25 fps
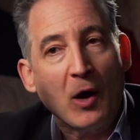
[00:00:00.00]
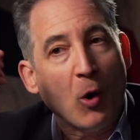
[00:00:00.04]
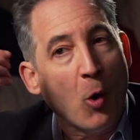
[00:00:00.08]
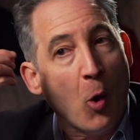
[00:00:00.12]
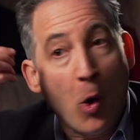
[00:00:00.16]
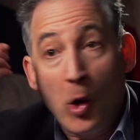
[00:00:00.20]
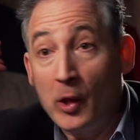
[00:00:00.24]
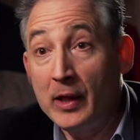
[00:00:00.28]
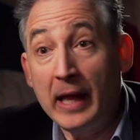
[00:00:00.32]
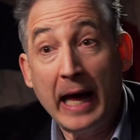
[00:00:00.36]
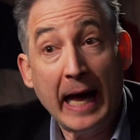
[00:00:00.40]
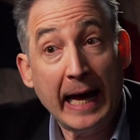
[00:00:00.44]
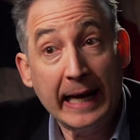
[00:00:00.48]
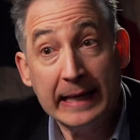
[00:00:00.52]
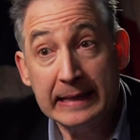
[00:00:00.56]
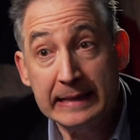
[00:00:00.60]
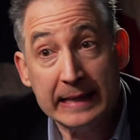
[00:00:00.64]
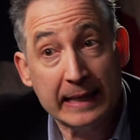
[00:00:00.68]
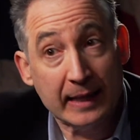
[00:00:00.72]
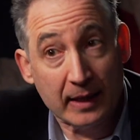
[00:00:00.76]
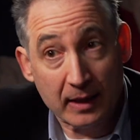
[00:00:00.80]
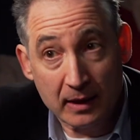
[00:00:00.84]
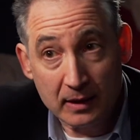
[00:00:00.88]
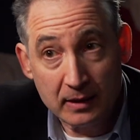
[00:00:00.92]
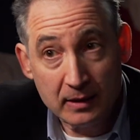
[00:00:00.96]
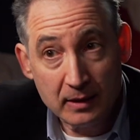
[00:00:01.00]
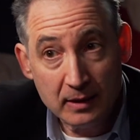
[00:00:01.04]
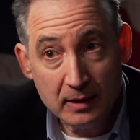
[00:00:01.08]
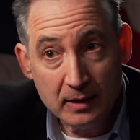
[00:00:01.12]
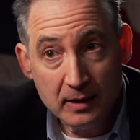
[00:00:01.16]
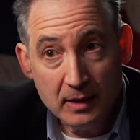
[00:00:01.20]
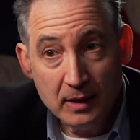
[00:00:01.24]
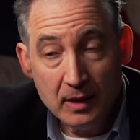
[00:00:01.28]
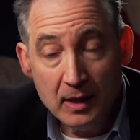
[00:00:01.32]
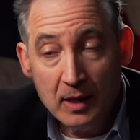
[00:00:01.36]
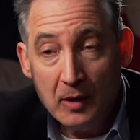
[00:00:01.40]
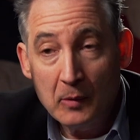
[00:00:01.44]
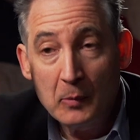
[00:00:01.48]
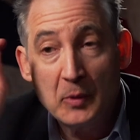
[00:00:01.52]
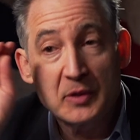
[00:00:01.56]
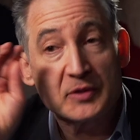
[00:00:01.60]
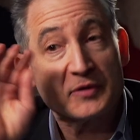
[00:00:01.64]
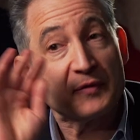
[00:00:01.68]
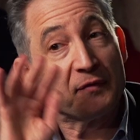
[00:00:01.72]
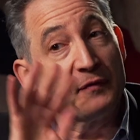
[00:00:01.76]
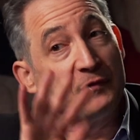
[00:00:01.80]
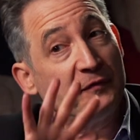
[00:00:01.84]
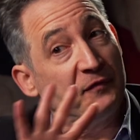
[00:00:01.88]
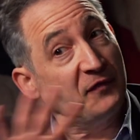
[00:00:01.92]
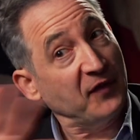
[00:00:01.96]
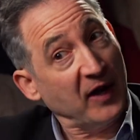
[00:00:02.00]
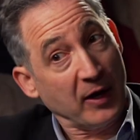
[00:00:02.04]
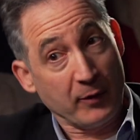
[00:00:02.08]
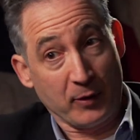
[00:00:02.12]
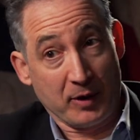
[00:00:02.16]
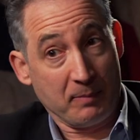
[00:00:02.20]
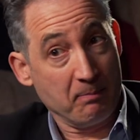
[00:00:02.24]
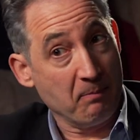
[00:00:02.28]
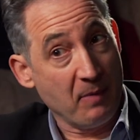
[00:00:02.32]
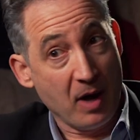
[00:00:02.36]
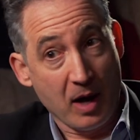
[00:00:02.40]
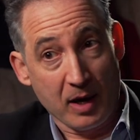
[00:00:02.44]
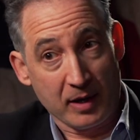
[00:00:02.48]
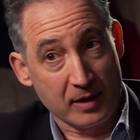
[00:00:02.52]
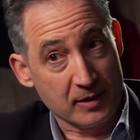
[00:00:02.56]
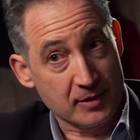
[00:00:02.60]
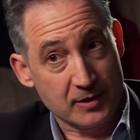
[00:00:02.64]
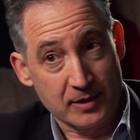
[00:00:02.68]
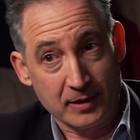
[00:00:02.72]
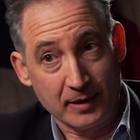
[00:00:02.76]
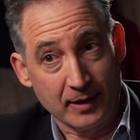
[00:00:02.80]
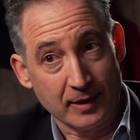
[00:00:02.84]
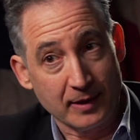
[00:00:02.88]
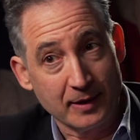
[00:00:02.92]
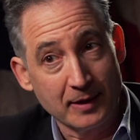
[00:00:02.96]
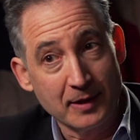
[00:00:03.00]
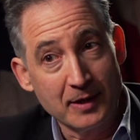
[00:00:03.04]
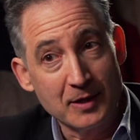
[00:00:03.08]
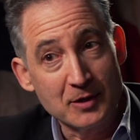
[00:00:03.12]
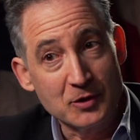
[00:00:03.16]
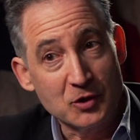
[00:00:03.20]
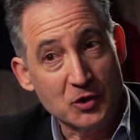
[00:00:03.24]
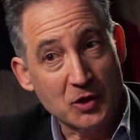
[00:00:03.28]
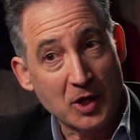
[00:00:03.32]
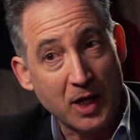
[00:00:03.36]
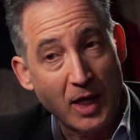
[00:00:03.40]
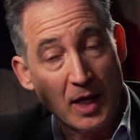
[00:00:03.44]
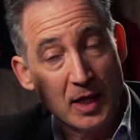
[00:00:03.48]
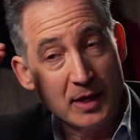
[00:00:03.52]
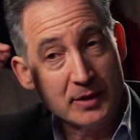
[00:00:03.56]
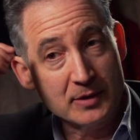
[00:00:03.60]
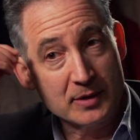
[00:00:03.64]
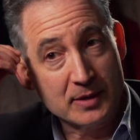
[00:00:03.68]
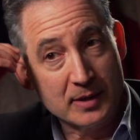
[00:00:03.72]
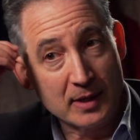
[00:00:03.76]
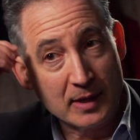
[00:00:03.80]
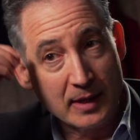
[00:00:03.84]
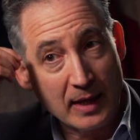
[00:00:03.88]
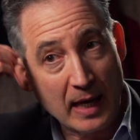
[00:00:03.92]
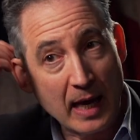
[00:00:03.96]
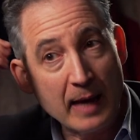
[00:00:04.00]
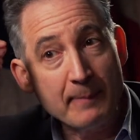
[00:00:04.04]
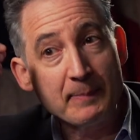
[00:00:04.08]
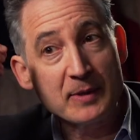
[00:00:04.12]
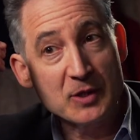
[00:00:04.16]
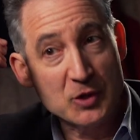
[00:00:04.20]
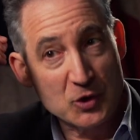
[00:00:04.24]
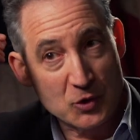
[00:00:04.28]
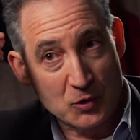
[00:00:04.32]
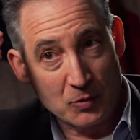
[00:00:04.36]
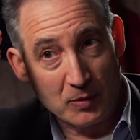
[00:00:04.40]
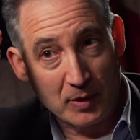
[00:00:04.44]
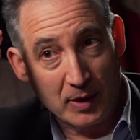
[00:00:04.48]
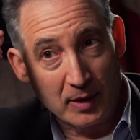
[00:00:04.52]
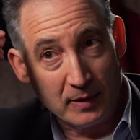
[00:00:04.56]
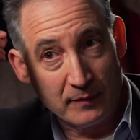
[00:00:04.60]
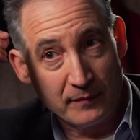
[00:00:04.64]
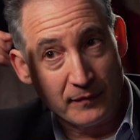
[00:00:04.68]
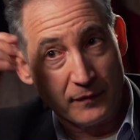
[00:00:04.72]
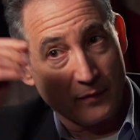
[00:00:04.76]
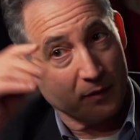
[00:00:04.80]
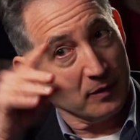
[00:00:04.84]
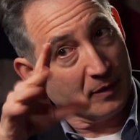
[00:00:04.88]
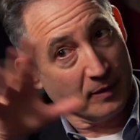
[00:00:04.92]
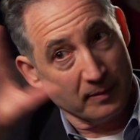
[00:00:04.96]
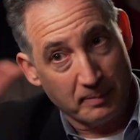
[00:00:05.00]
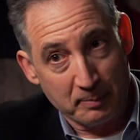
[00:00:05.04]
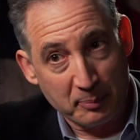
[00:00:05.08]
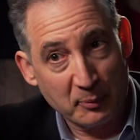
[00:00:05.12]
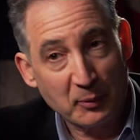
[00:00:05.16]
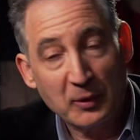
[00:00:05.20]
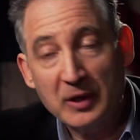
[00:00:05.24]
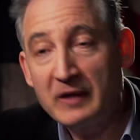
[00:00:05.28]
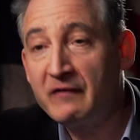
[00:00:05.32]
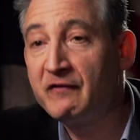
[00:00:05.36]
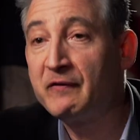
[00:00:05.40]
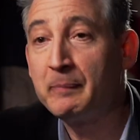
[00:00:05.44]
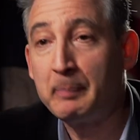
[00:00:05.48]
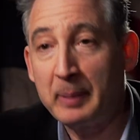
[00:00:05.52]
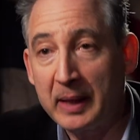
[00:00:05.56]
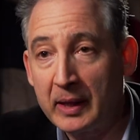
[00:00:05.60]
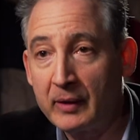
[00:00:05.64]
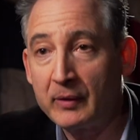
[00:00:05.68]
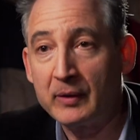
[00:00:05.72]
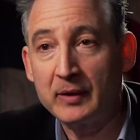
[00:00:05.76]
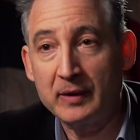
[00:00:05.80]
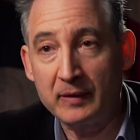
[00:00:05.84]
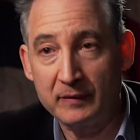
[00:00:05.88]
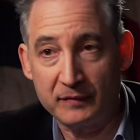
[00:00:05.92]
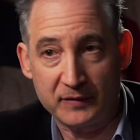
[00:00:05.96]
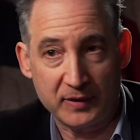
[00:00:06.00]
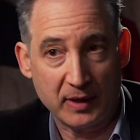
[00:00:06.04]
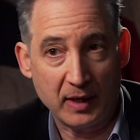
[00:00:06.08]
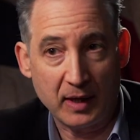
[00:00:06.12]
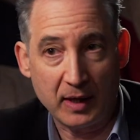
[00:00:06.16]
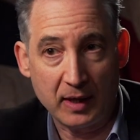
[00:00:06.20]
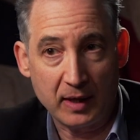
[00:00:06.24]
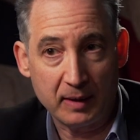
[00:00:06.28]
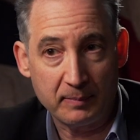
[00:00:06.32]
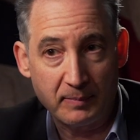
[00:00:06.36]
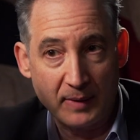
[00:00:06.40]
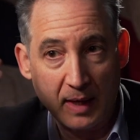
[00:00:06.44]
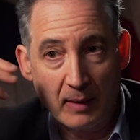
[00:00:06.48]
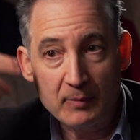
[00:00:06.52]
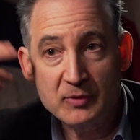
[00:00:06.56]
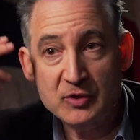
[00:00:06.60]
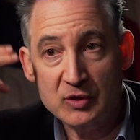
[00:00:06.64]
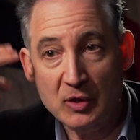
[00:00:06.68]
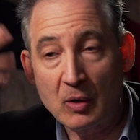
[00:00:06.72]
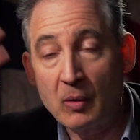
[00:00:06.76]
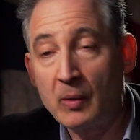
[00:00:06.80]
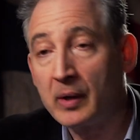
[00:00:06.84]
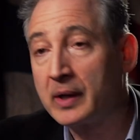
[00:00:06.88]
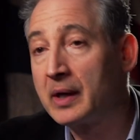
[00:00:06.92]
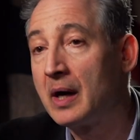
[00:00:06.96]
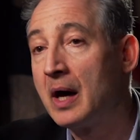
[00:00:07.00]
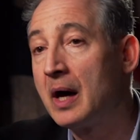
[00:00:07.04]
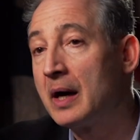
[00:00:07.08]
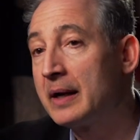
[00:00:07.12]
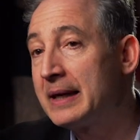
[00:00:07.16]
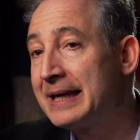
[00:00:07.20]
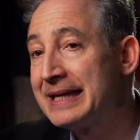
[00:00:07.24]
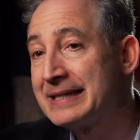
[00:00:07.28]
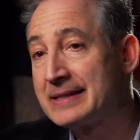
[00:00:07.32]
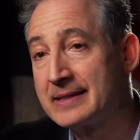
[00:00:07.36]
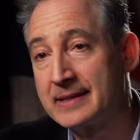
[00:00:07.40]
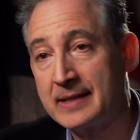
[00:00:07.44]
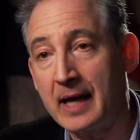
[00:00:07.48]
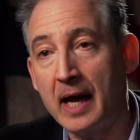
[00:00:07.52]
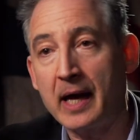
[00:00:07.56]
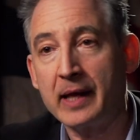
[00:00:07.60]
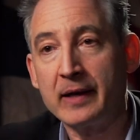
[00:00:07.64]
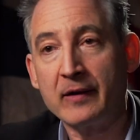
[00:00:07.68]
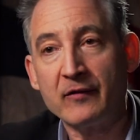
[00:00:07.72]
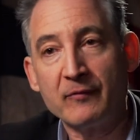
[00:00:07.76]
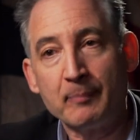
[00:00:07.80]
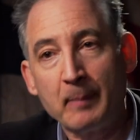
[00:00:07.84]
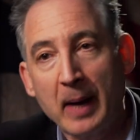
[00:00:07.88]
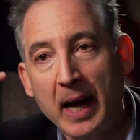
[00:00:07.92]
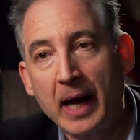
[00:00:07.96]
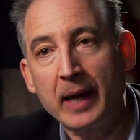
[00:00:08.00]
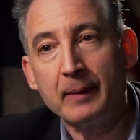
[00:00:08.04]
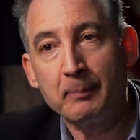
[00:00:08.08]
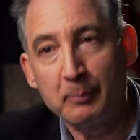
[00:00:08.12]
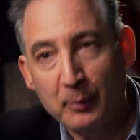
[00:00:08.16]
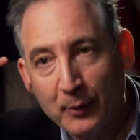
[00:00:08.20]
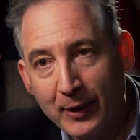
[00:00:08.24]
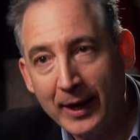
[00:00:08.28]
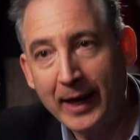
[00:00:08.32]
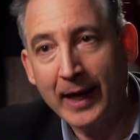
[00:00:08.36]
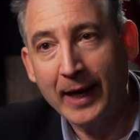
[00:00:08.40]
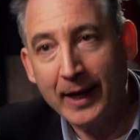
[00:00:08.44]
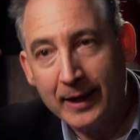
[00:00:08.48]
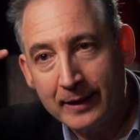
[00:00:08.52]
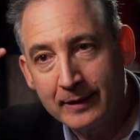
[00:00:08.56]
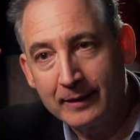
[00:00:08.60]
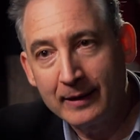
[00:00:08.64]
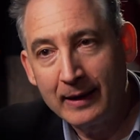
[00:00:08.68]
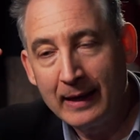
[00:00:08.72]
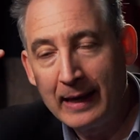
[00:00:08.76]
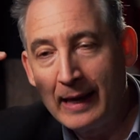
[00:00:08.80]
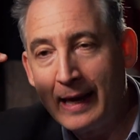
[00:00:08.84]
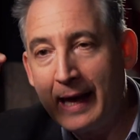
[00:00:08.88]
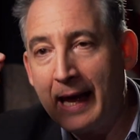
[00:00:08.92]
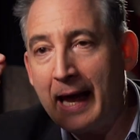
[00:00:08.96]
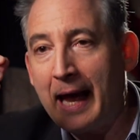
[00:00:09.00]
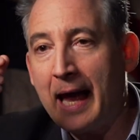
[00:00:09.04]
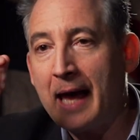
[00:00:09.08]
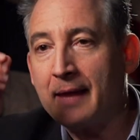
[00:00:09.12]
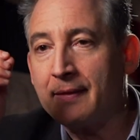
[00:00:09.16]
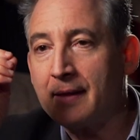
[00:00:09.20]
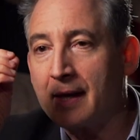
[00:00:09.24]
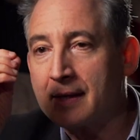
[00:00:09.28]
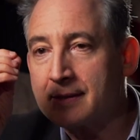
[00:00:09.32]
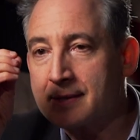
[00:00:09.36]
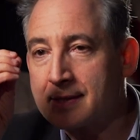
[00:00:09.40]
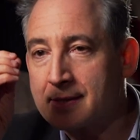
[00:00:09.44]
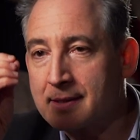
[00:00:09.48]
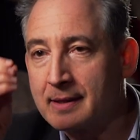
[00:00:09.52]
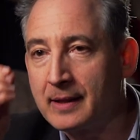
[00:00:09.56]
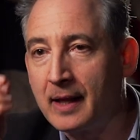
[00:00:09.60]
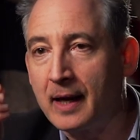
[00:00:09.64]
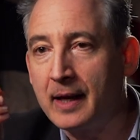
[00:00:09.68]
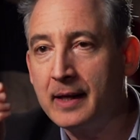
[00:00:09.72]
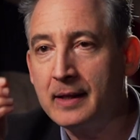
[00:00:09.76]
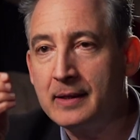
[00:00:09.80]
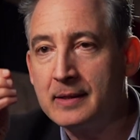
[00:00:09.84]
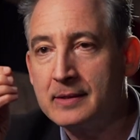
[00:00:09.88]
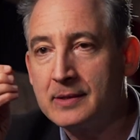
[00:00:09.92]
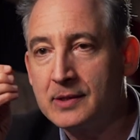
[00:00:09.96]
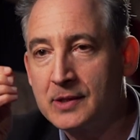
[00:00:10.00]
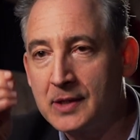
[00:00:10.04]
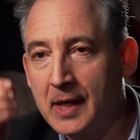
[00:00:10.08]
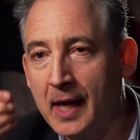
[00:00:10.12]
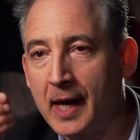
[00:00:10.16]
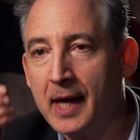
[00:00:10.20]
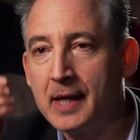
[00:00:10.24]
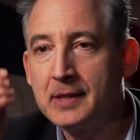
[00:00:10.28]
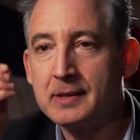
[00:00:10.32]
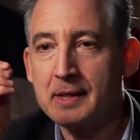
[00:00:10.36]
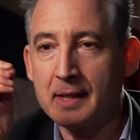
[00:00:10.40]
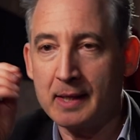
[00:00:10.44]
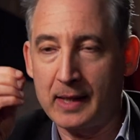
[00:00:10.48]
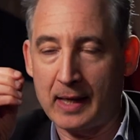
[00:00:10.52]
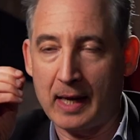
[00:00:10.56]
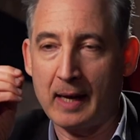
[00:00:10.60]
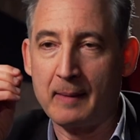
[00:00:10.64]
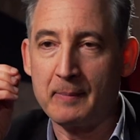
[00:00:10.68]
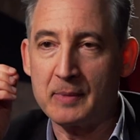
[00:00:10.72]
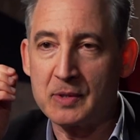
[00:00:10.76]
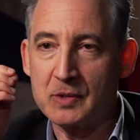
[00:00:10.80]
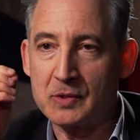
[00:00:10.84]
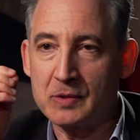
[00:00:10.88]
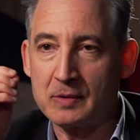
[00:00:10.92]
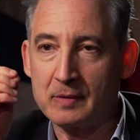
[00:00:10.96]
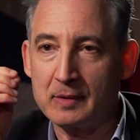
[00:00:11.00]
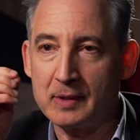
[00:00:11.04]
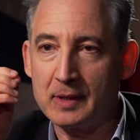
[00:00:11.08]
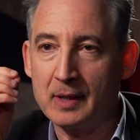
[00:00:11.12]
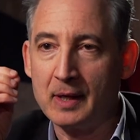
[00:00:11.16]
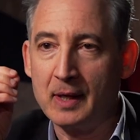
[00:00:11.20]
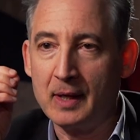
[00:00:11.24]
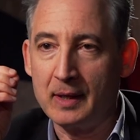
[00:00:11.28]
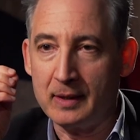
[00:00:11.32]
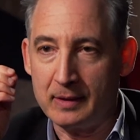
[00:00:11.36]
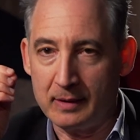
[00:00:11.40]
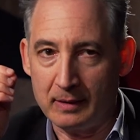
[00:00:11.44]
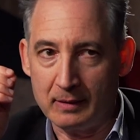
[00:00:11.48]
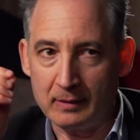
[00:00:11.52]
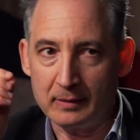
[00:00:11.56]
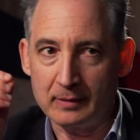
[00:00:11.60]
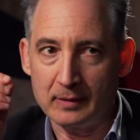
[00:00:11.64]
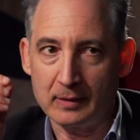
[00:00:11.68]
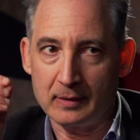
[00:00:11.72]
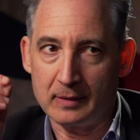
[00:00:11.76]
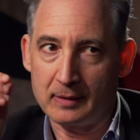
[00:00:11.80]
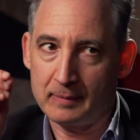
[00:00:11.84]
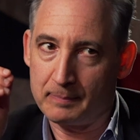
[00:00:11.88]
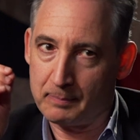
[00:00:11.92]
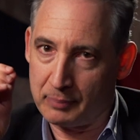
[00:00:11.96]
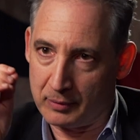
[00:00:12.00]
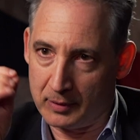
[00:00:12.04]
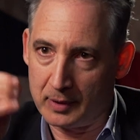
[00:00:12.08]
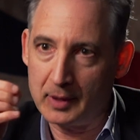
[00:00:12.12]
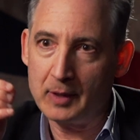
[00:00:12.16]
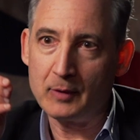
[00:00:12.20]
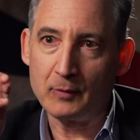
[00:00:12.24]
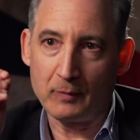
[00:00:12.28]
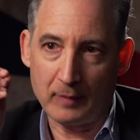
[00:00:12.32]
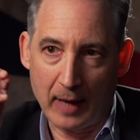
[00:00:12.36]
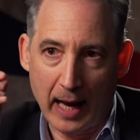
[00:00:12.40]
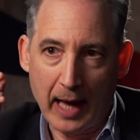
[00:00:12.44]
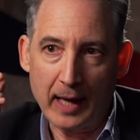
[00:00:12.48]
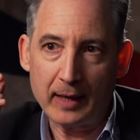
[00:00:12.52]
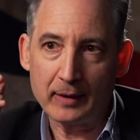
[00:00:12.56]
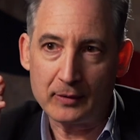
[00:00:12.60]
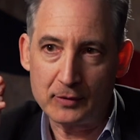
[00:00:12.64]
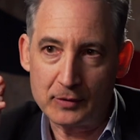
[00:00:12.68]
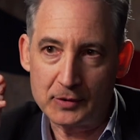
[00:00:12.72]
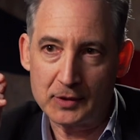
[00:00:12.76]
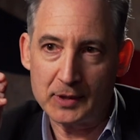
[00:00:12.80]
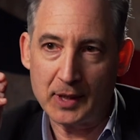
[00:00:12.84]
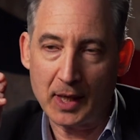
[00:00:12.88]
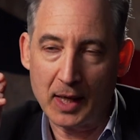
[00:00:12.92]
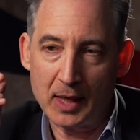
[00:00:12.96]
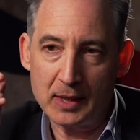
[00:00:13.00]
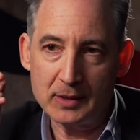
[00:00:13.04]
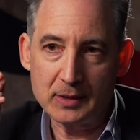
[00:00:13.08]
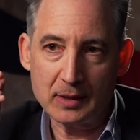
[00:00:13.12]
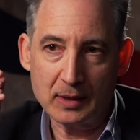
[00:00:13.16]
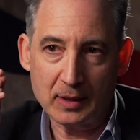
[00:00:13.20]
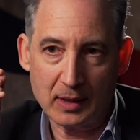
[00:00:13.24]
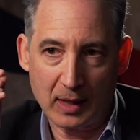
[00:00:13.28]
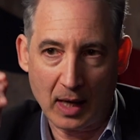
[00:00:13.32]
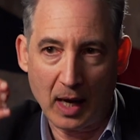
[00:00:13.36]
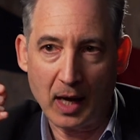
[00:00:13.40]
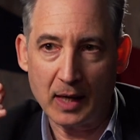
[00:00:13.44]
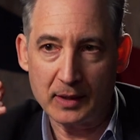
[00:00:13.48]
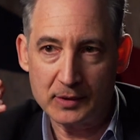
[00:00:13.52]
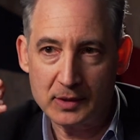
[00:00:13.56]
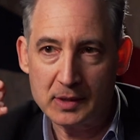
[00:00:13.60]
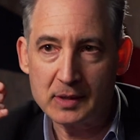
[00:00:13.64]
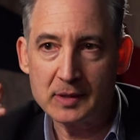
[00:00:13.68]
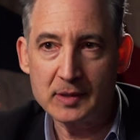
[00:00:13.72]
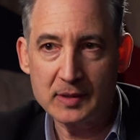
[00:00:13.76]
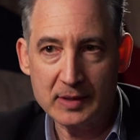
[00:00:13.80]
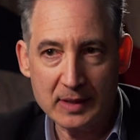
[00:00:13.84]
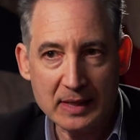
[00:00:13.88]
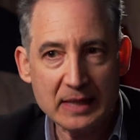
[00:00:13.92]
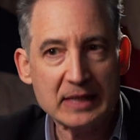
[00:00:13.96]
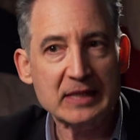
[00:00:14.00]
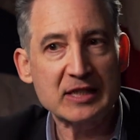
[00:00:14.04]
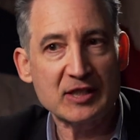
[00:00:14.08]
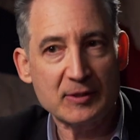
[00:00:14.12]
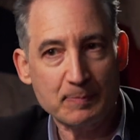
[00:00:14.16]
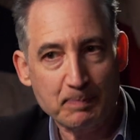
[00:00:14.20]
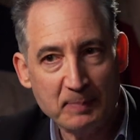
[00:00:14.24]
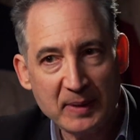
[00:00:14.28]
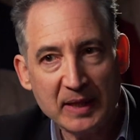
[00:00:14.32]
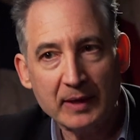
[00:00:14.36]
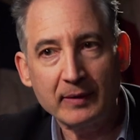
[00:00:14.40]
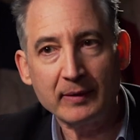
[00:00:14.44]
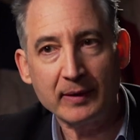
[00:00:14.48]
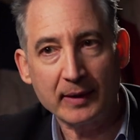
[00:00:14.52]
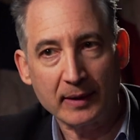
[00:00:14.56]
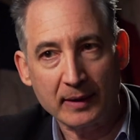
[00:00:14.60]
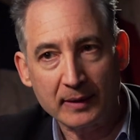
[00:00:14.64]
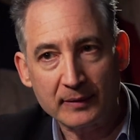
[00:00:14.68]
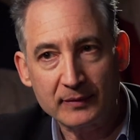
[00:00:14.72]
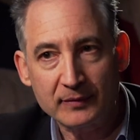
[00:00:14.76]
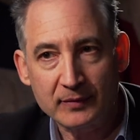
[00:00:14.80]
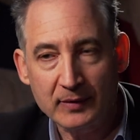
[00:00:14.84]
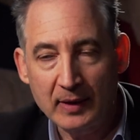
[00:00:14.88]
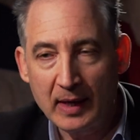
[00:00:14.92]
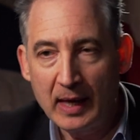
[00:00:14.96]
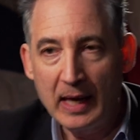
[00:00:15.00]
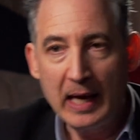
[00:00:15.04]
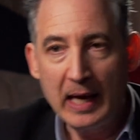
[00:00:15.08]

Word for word: all I did was very modestly change the chemistry for a brief period of time that was going on inside of my brain. And that slight change in chemistry yielded a pretty radical change in conscious experience.